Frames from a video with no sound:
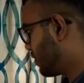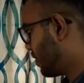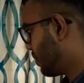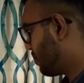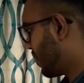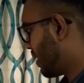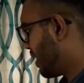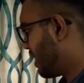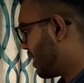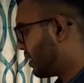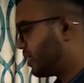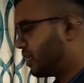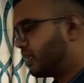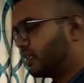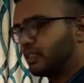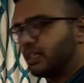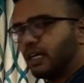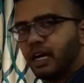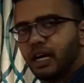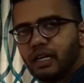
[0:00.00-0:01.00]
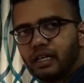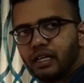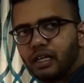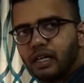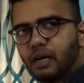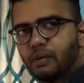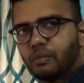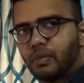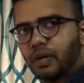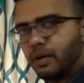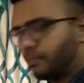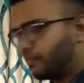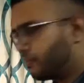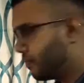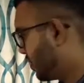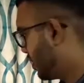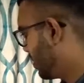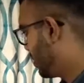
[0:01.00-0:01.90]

the pad is 100 mm,